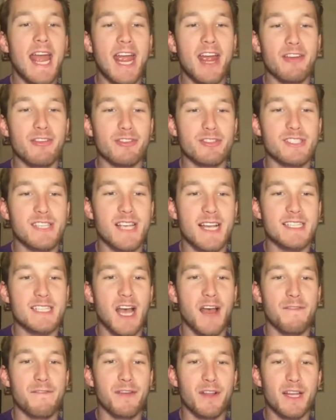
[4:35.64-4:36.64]
Andrew
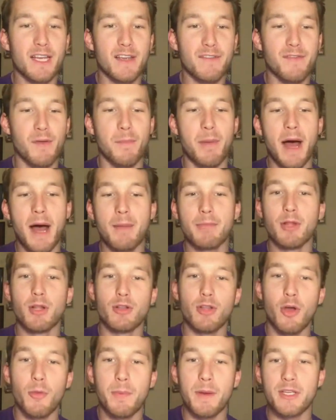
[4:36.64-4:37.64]
says, I feel like if a
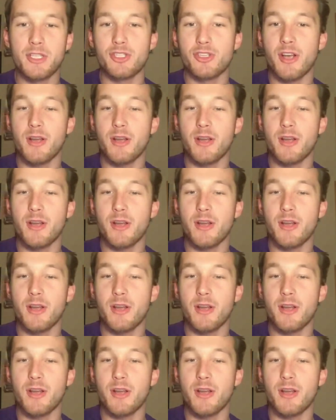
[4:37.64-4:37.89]
Pablo Lopez